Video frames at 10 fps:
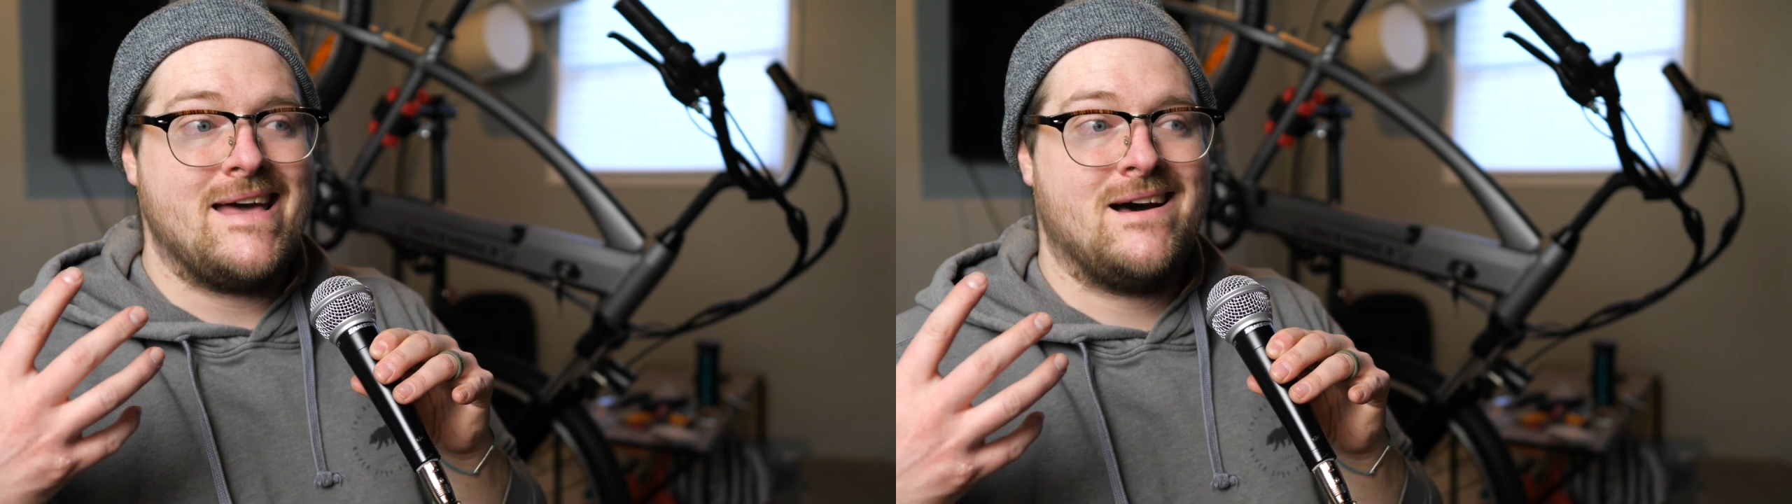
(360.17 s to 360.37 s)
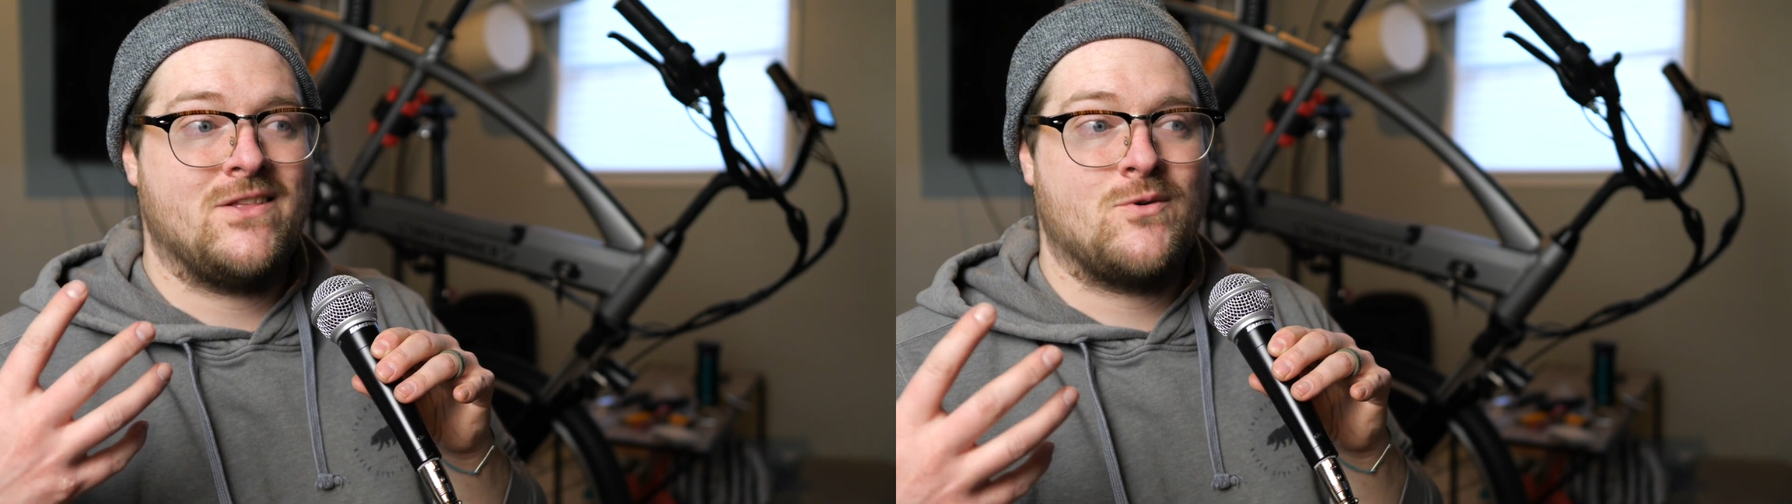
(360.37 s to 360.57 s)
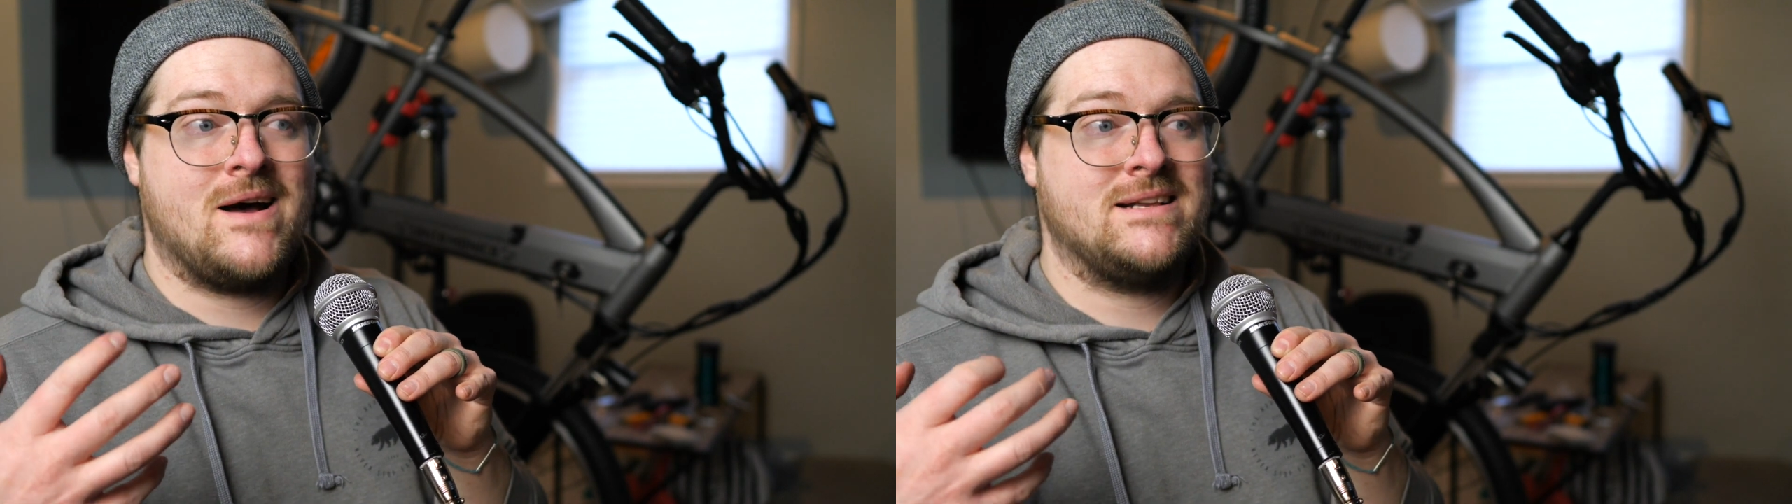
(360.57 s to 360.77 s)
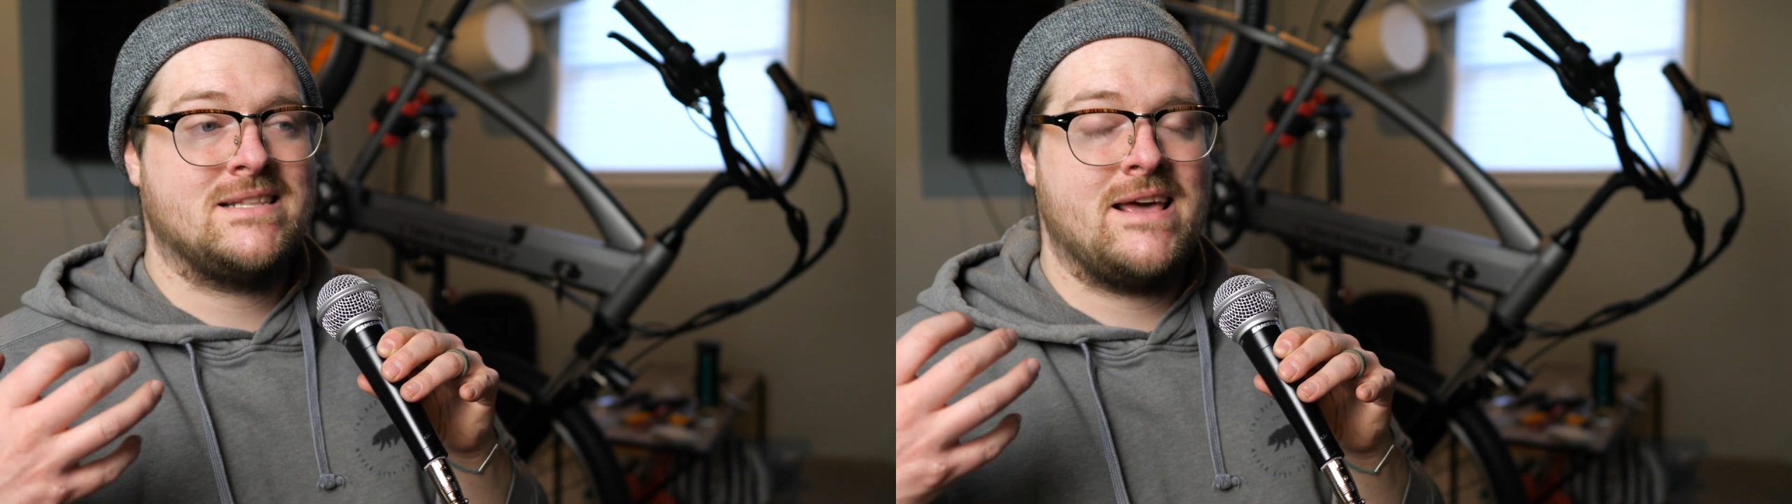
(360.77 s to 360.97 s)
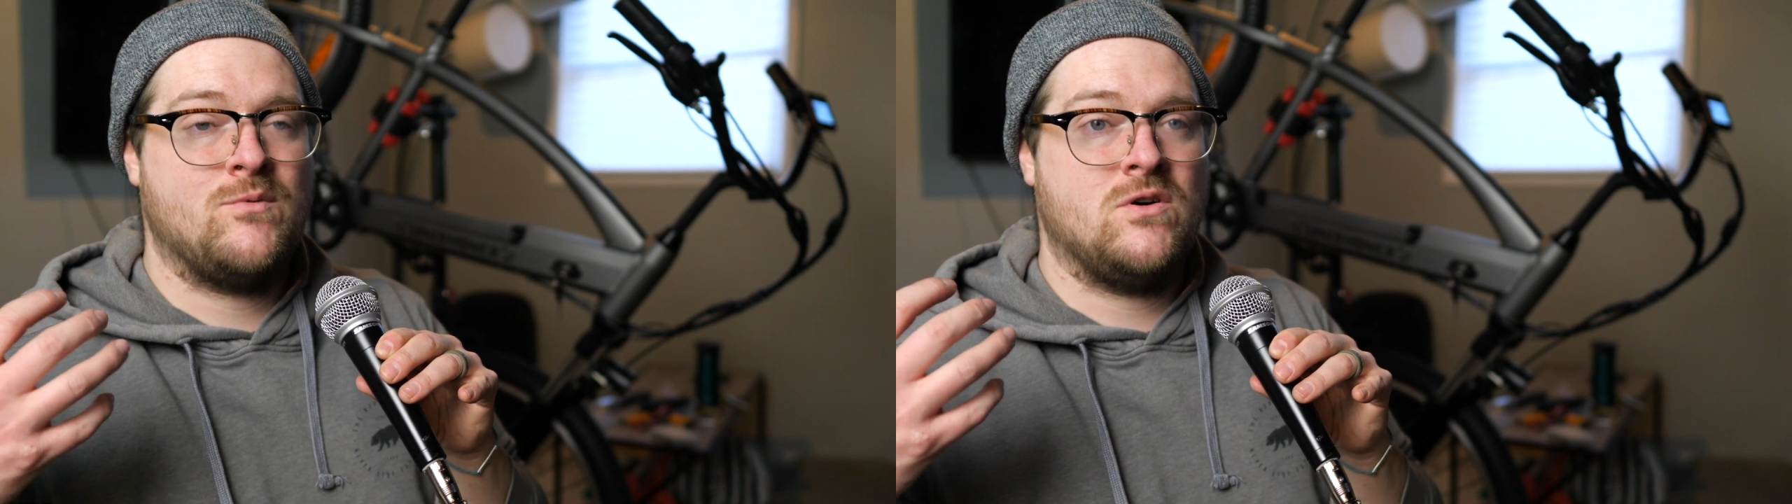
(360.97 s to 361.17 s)

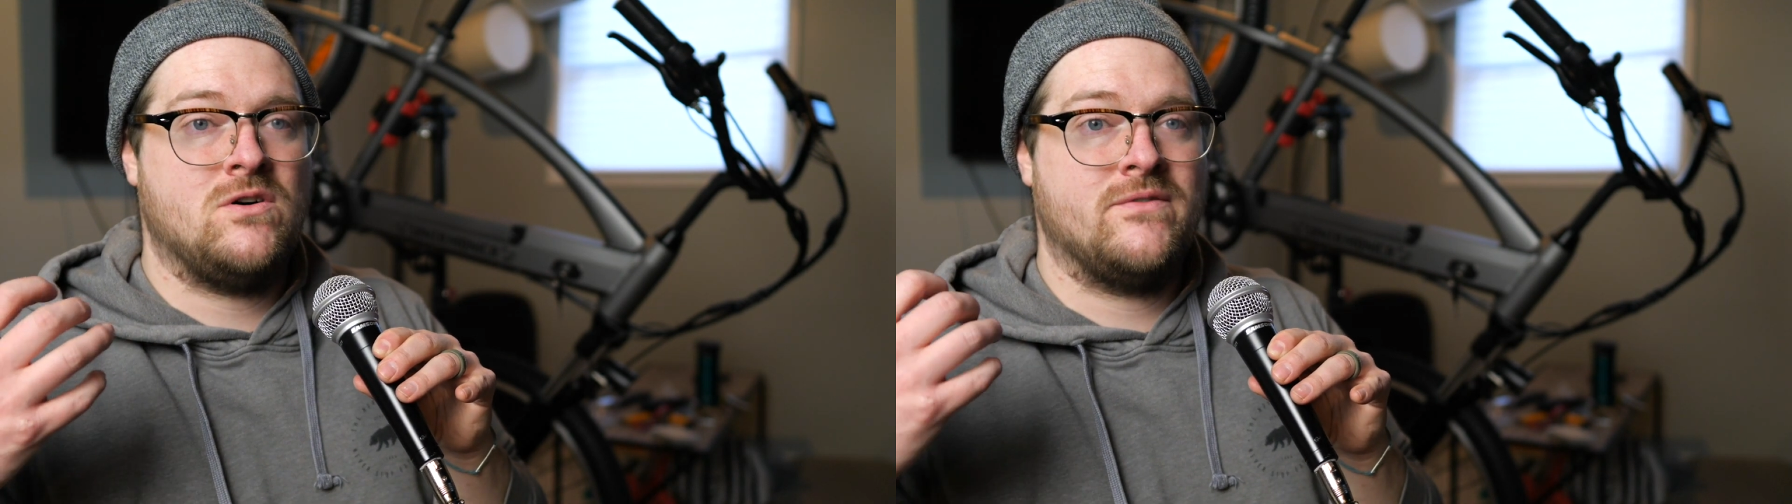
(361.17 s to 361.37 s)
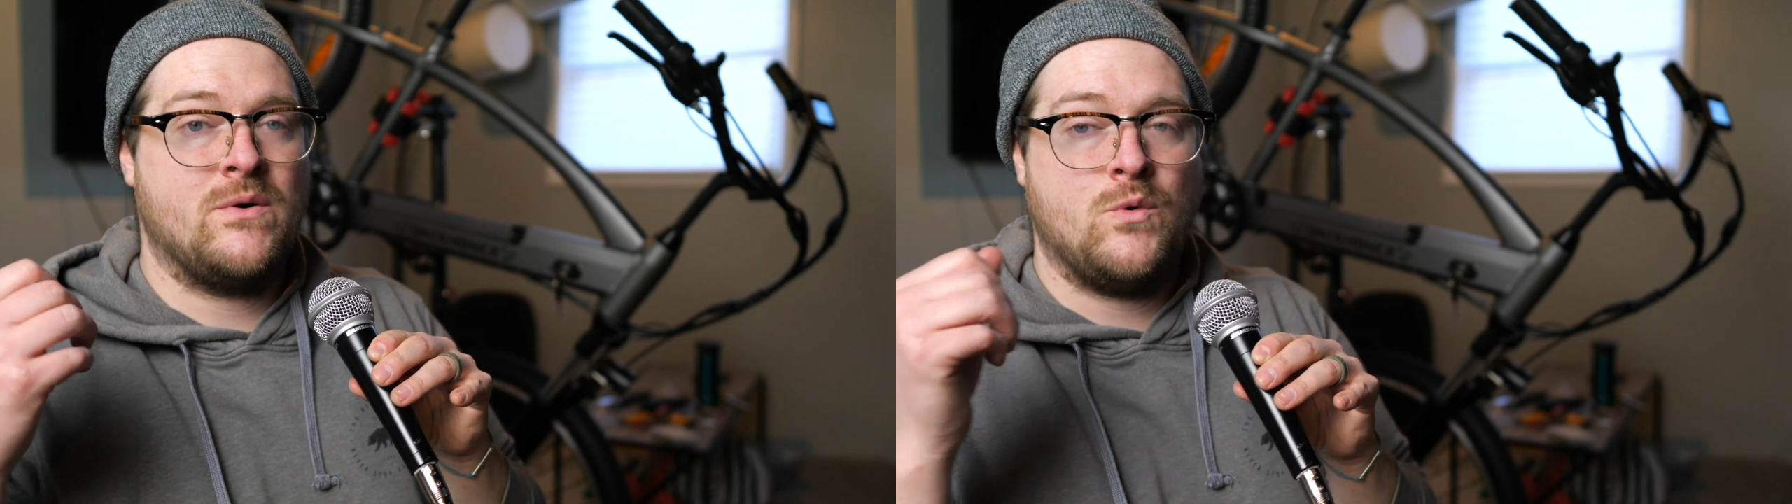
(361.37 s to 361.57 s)
otherwise they will